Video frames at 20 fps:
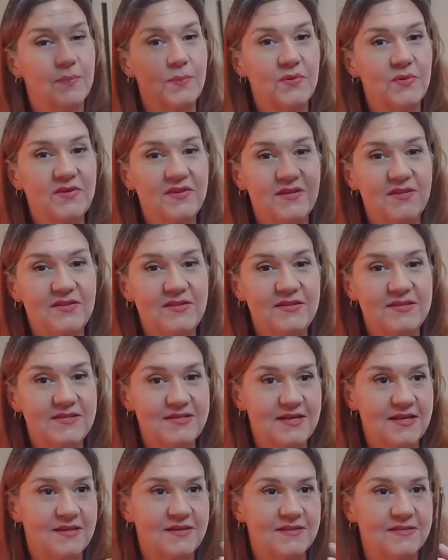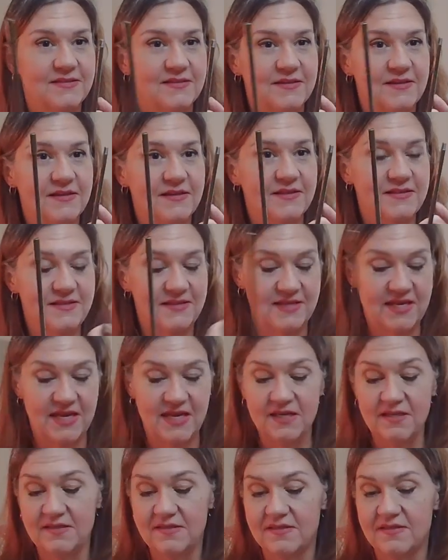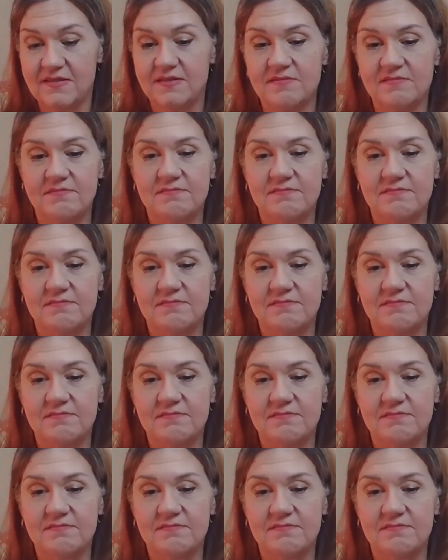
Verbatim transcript: couple little sticks, stakes.